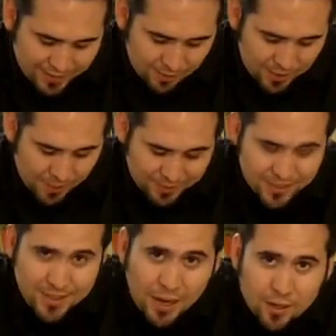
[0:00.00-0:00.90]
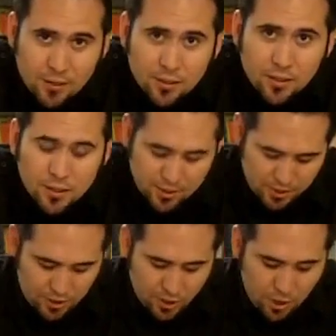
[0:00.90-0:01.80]
get sometimes stuck,
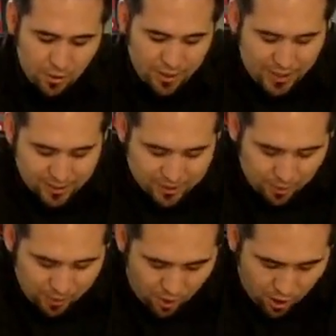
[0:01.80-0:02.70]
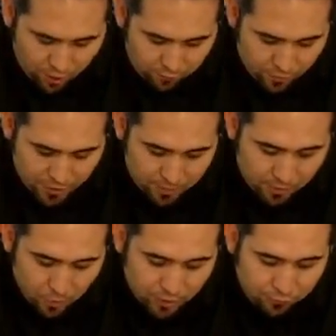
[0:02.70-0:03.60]
and it's a little bit harder for me to
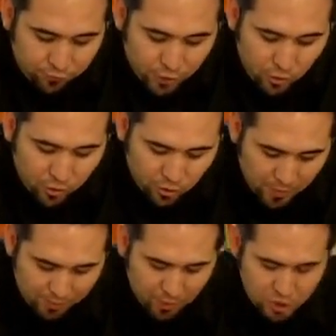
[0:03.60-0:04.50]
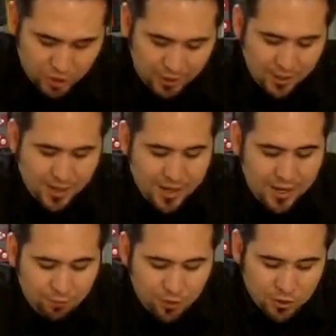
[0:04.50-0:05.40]
be really fluid with my pushing
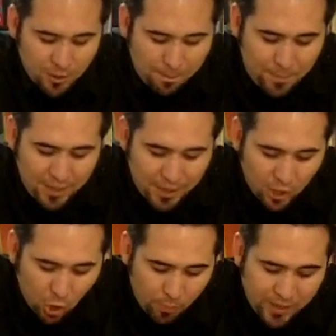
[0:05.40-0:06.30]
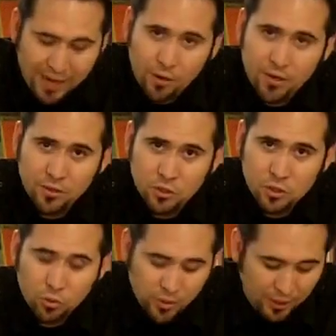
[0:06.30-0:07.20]
if there's a big open area in the
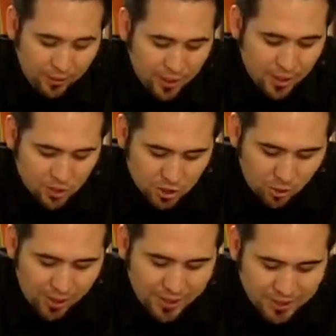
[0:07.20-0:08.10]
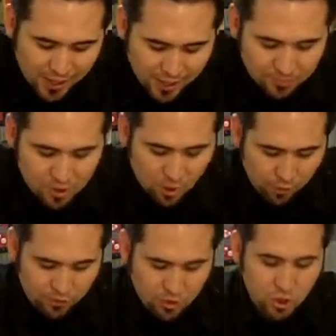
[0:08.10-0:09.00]
screen. So a lot of times,
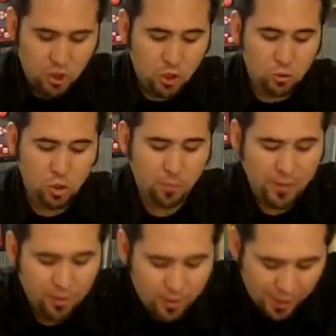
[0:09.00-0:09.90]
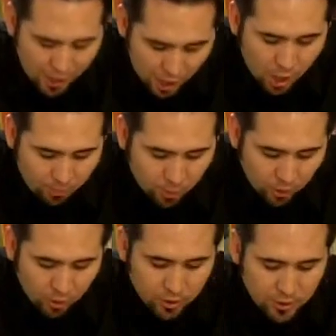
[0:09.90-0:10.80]
if there's a huge open area, I'll
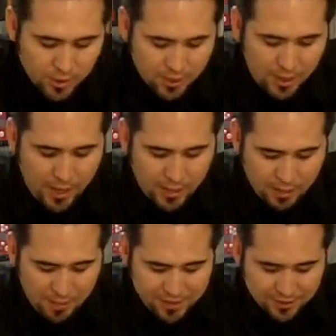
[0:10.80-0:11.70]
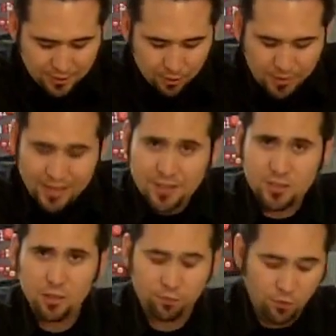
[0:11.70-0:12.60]
pull, and it makes it a little bit
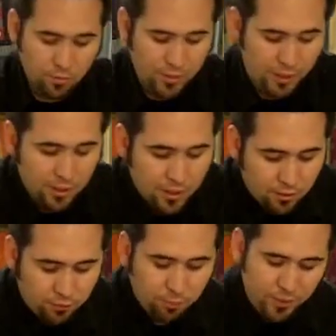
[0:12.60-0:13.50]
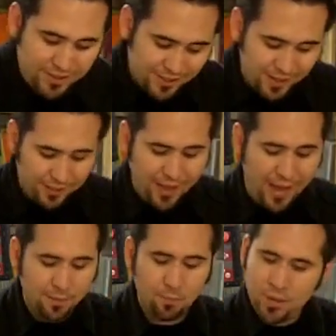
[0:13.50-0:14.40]
easier for me for prints like
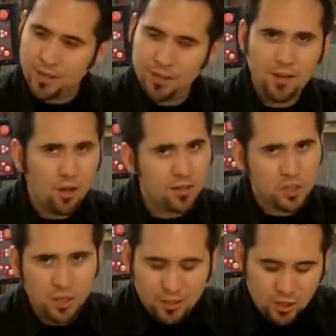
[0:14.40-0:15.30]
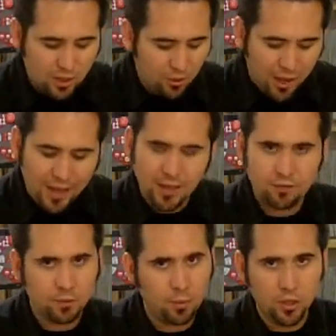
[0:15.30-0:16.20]
that. But in general, I
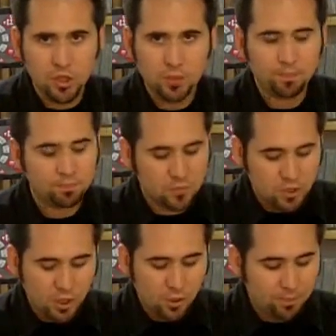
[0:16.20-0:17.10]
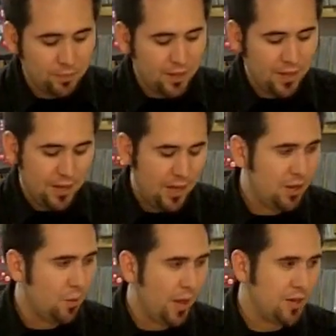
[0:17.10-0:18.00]
love to push. So
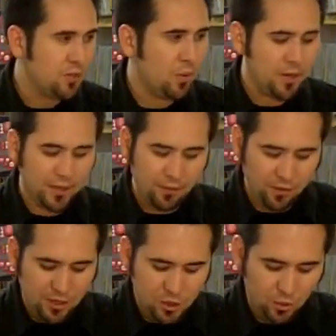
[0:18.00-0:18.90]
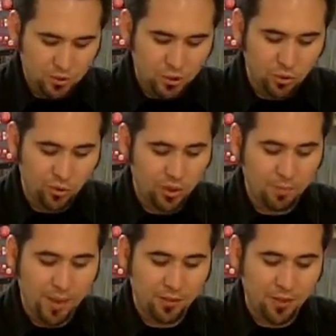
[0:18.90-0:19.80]
anyway, I just wanted to give you that short tutorial
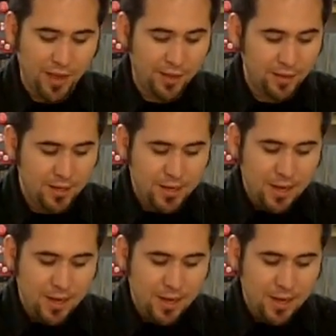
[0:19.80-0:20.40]
about that.